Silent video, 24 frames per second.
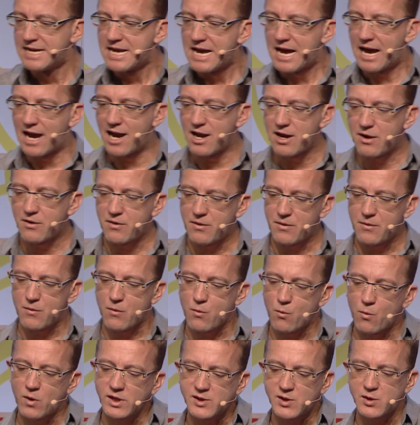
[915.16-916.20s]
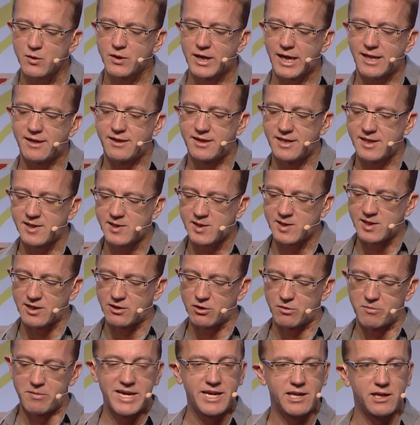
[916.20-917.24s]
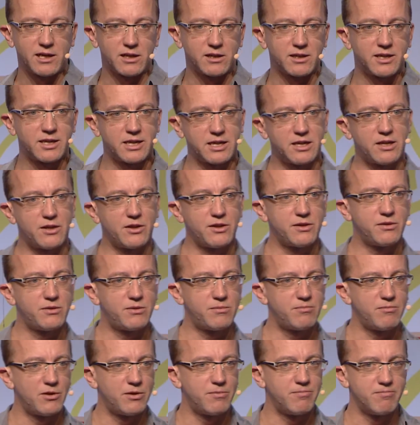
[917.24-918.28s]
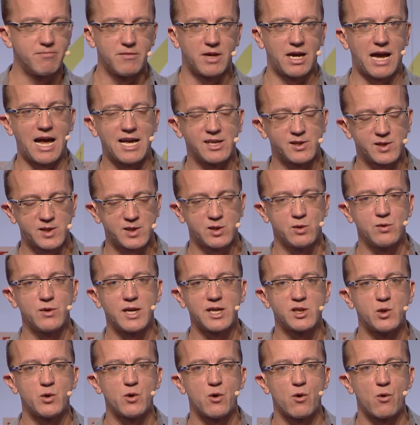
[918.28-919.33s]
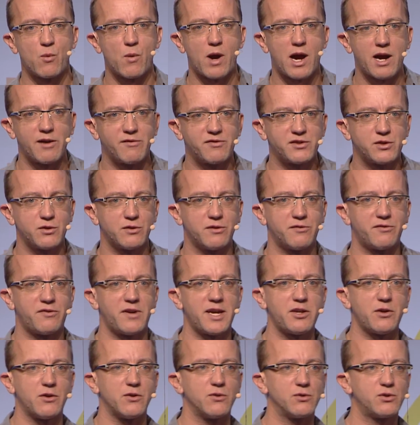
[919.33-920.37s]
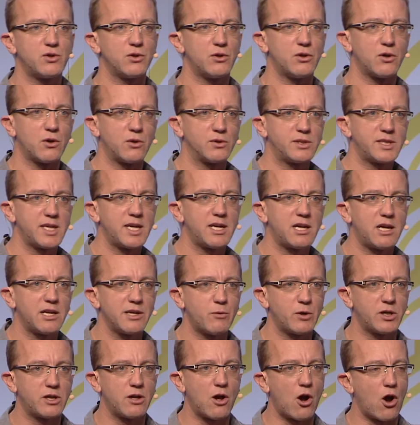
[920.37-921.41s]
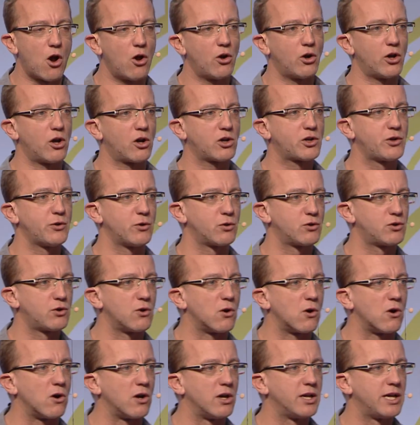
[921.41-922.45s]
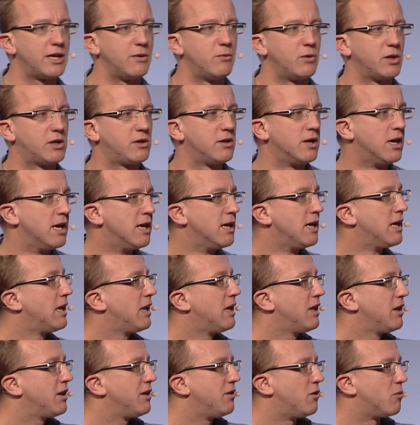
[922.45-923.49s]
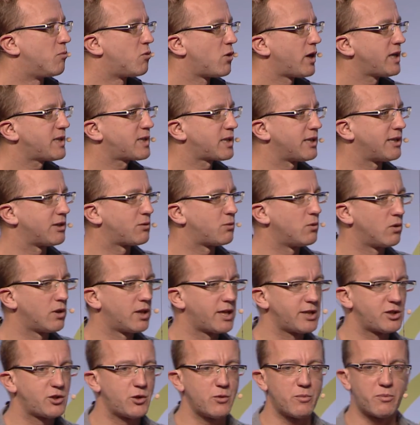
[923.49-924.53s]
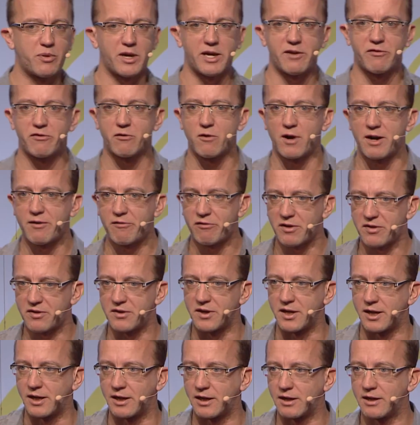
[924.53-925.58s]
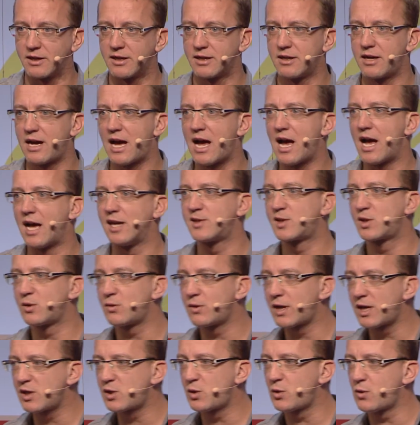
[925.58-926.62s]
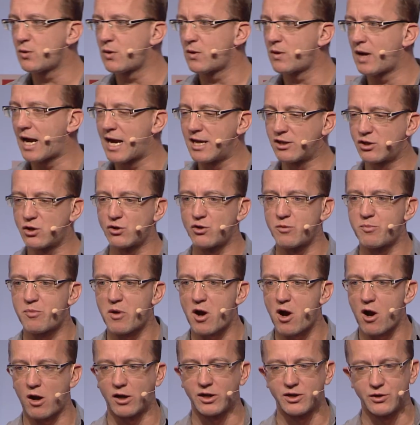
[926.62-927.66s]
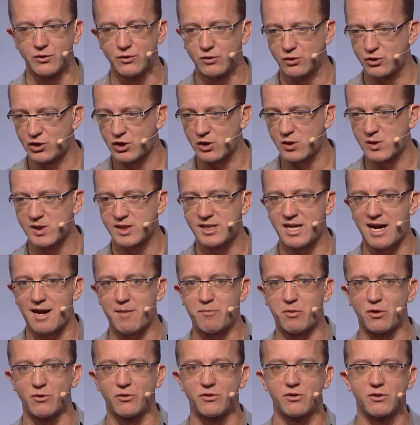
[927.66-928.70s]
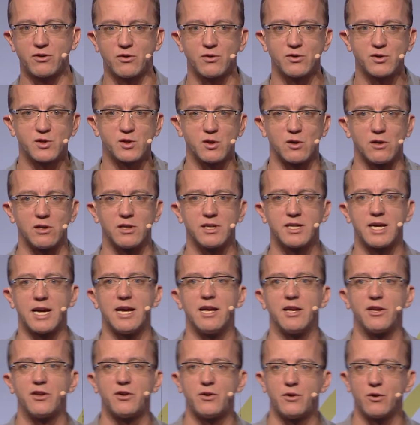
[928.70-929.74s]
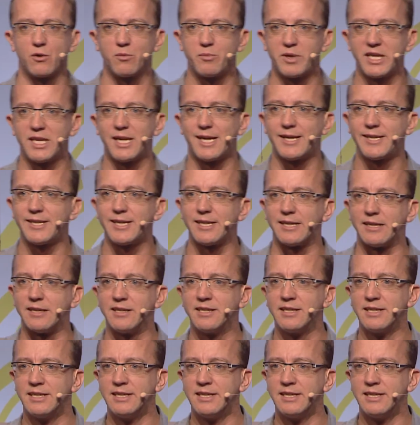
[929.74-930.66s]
And once you get this in the mail, as soon as you arrive to the venue, to the hotel, it would unlock your door. The bracelet will let you pay for everything. As soon as you enter the park, you just tap on the console and you'll be let in.